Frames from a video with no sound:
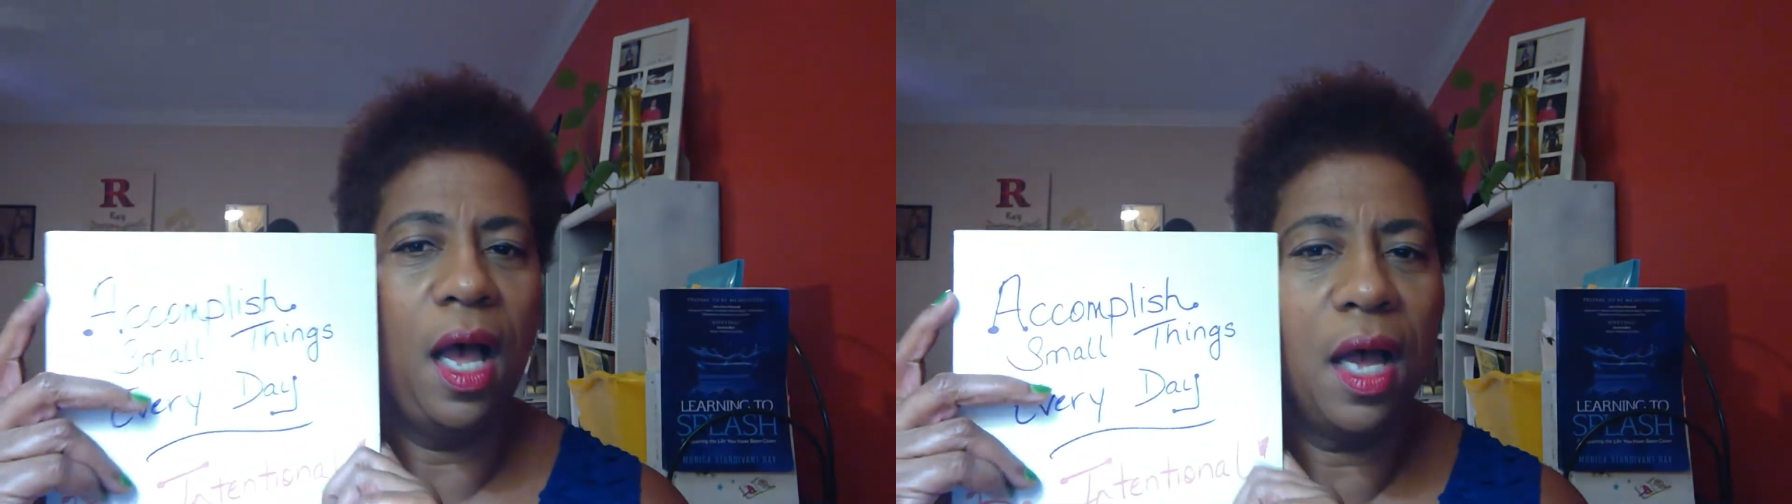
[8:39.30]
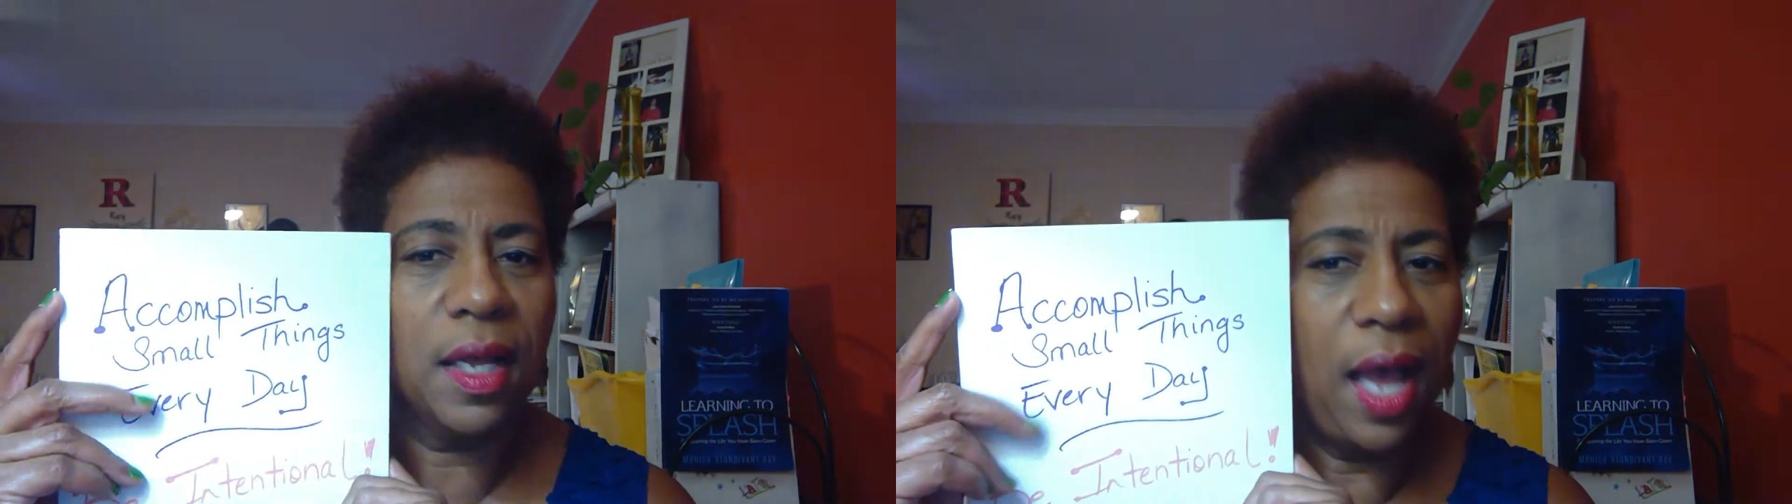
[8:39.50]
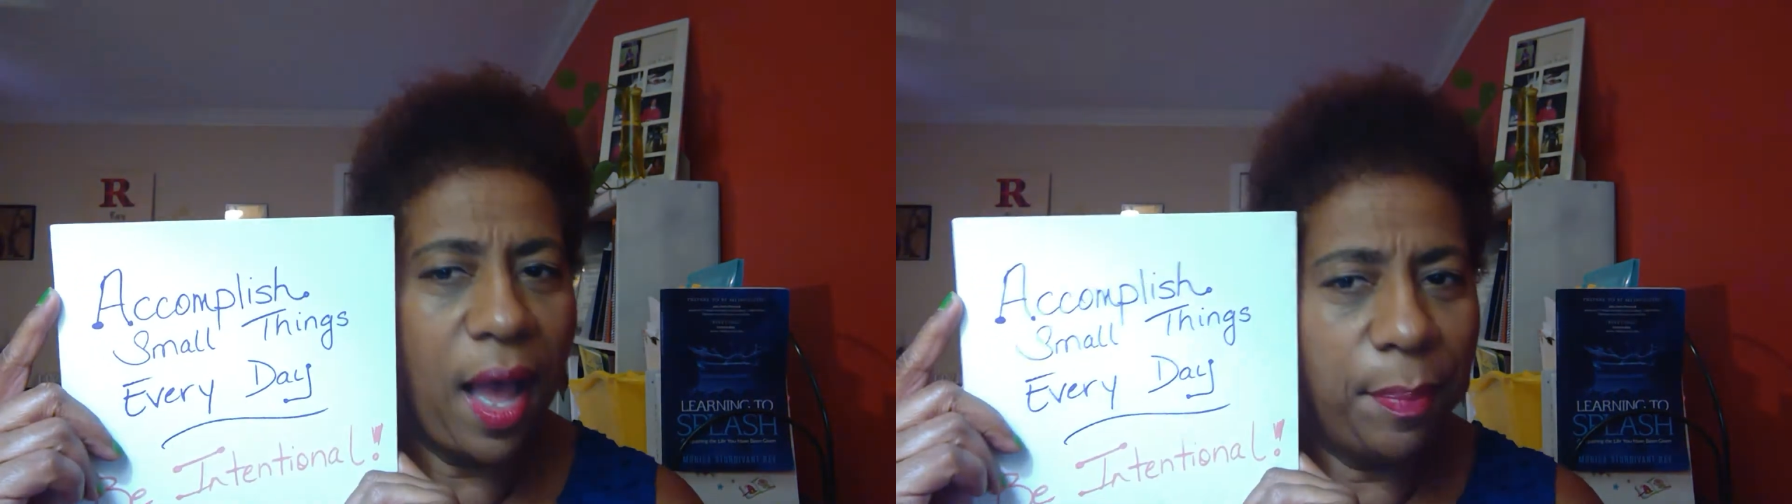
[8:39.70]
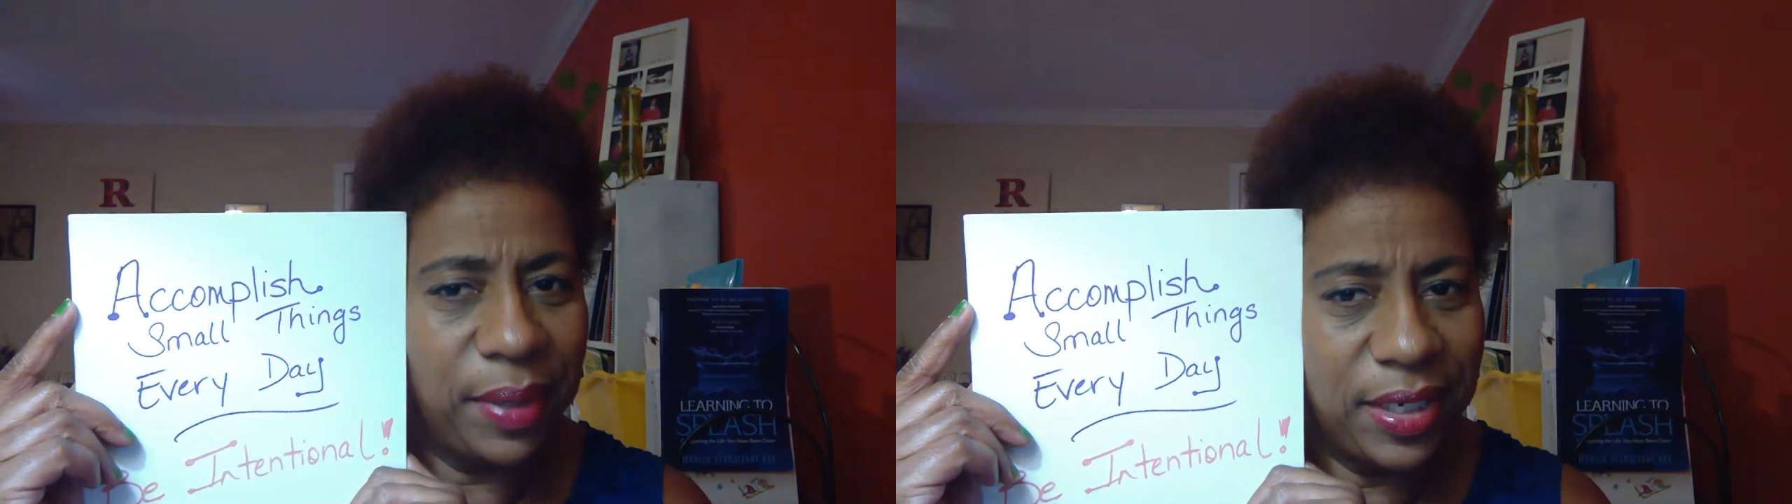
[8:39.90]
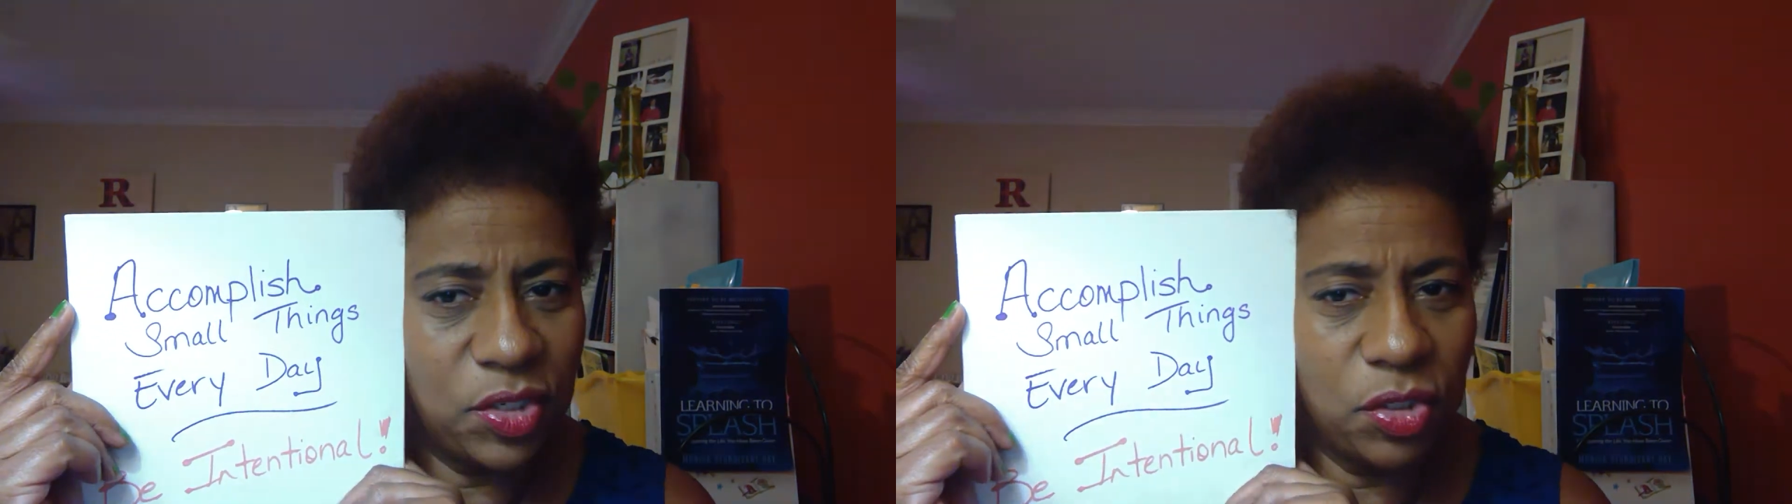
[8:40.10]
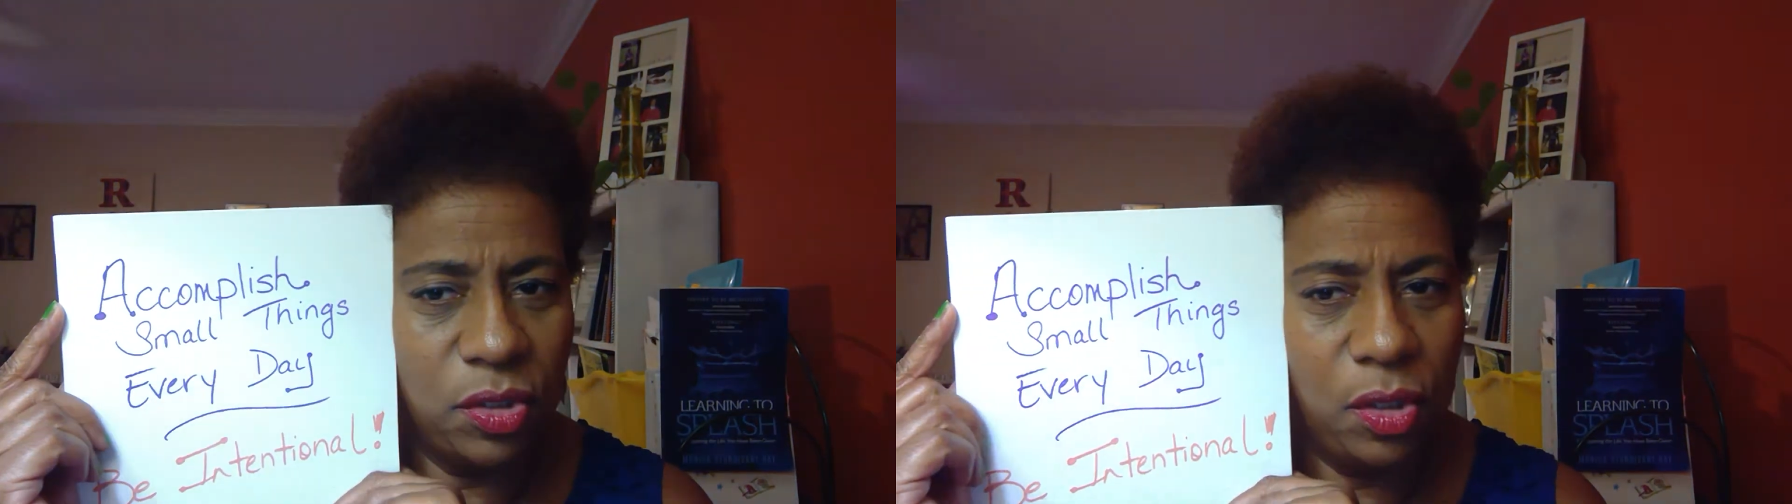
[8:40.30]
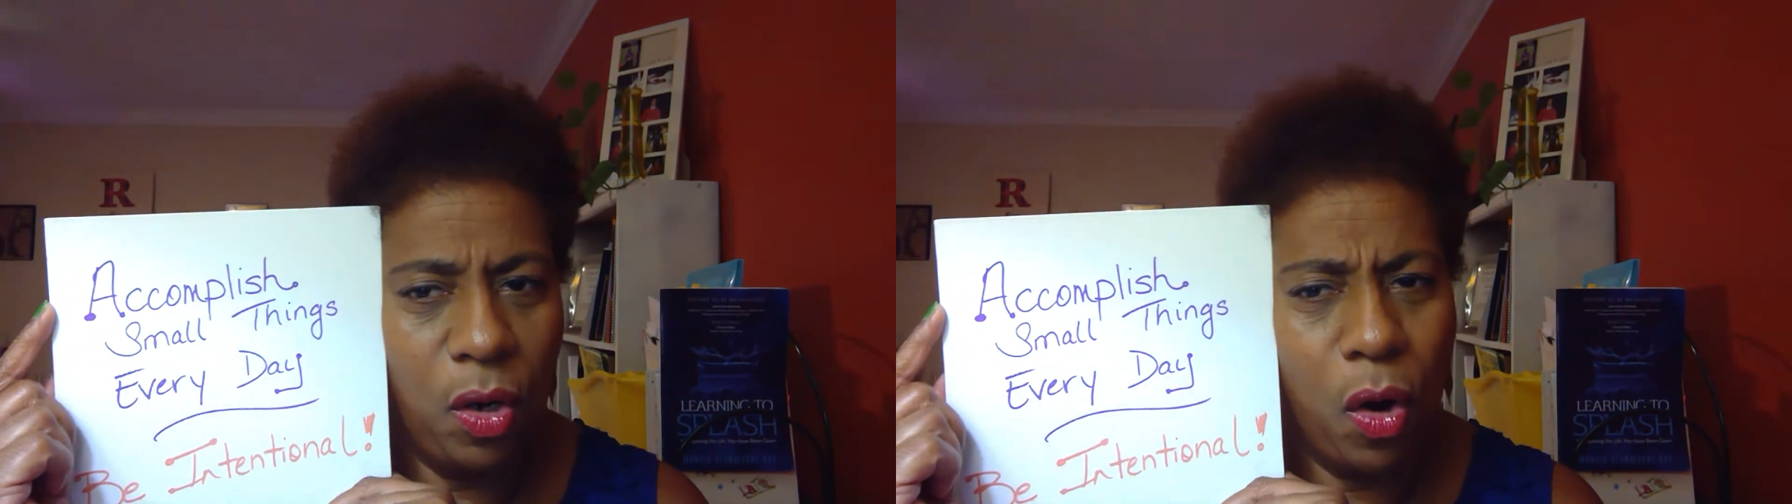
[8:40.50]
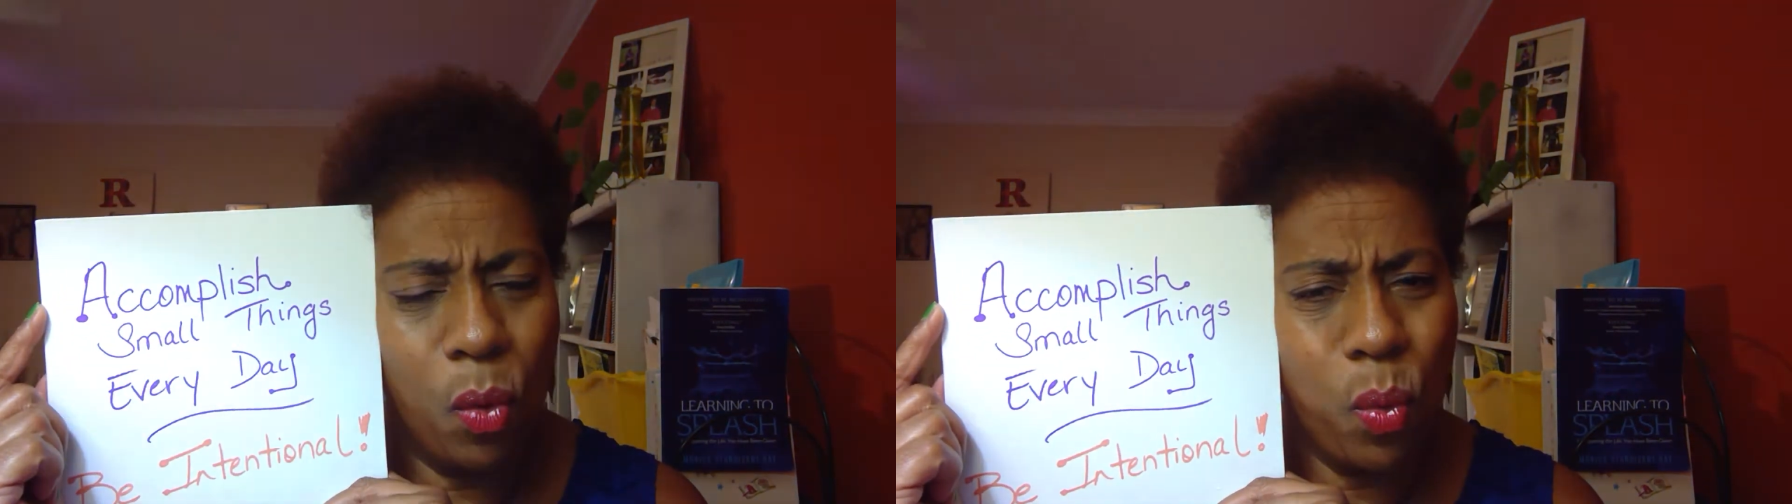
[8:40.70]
accomplish or